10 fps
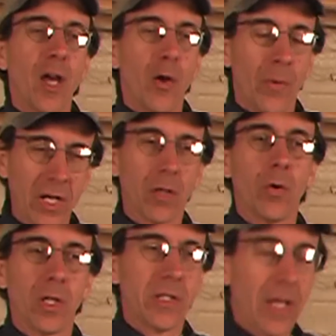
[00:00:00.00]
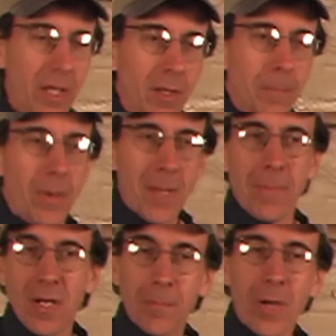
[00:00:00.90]
A regular oil tank, pipe
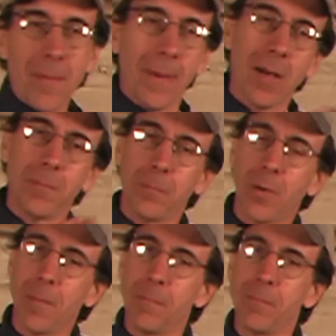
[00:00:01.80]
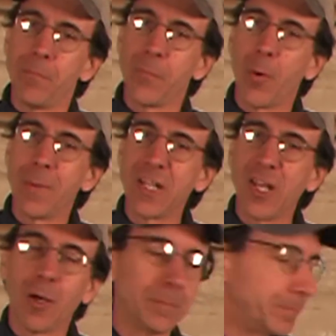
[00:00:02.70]
in and pipe out, boom, no big deal.